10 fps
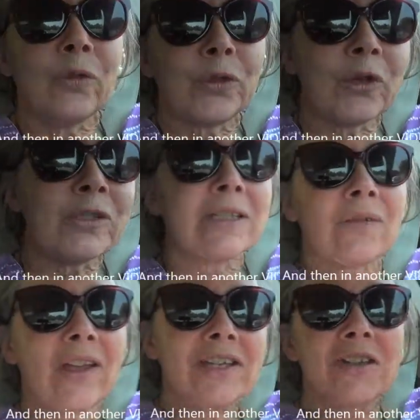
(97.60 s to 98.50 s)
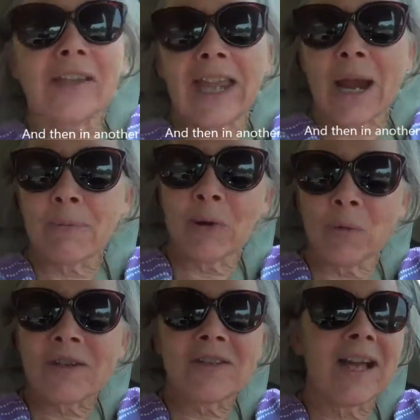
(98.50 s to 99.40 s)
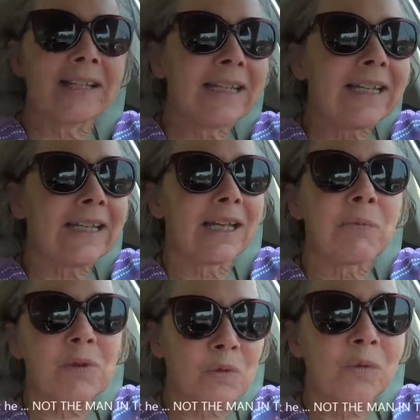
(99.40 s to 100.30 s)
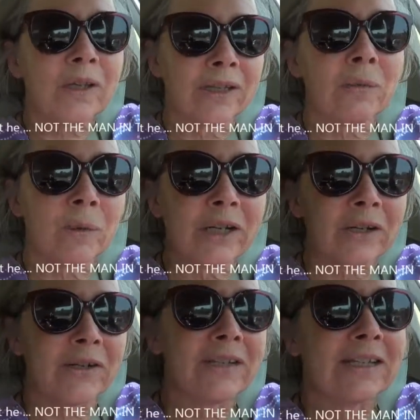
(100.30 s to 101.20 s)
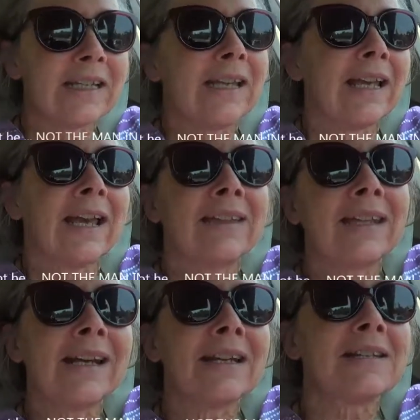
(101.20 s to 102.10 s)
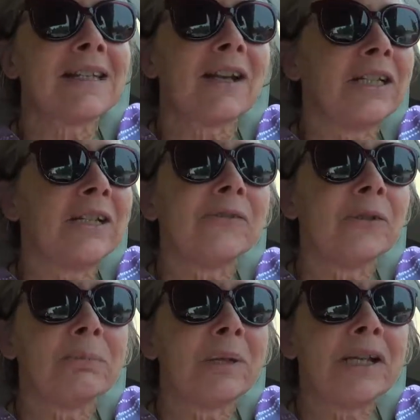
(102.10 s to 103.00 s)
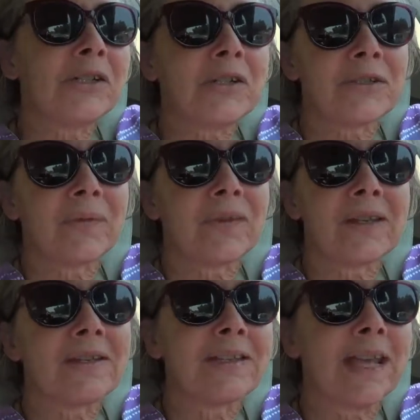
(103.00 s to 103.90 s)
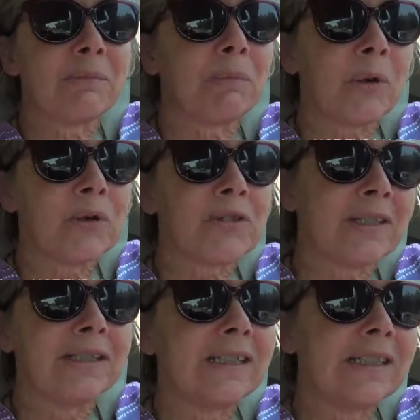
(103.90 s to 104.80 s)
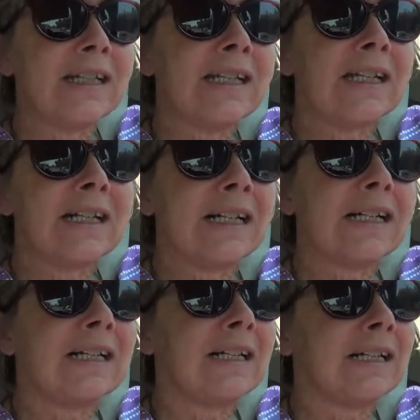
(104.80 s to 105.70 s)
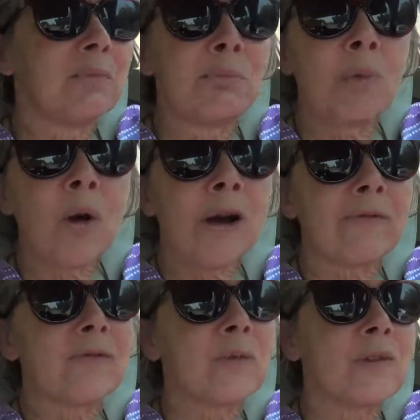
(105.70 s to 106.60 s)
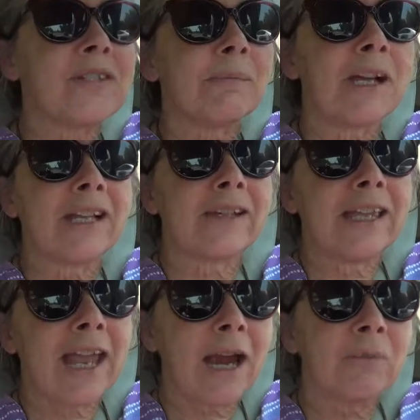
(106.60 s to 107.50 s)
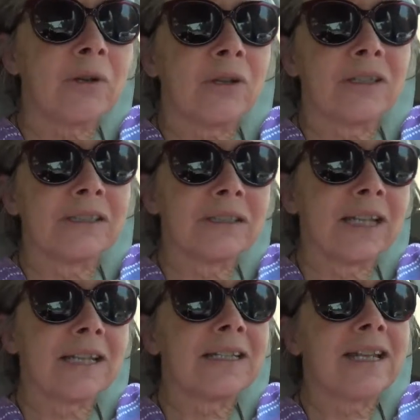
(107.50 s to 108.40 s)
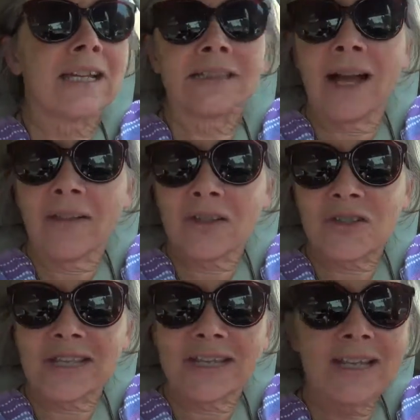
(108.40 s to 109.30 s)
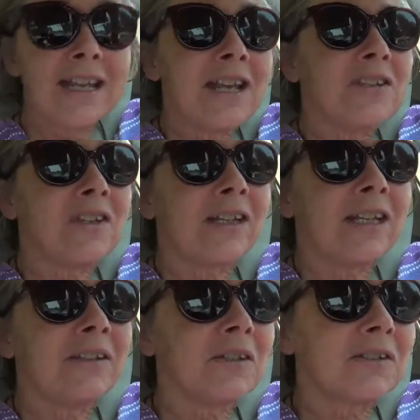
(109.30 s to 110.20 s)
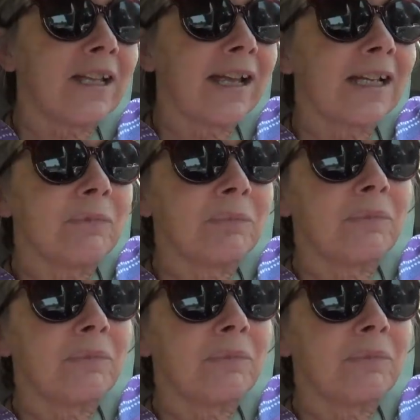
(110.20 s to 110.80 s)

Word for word: turned his face to the camera. It was not he. It was really weird. And then I see different pictures of this same person morphed with some kind of camera like technology, so that he looks like a